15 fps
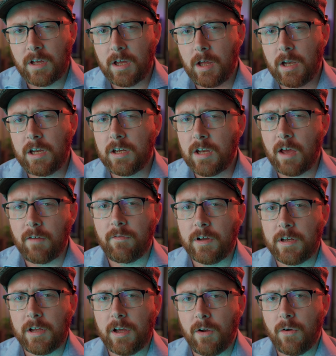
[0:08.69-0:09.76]
and in that
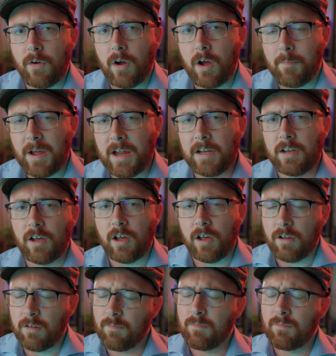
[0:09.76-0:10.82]
video I made
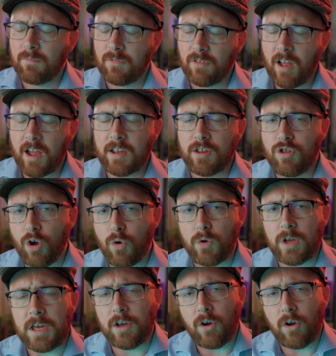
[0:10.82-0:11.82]
a slight jokey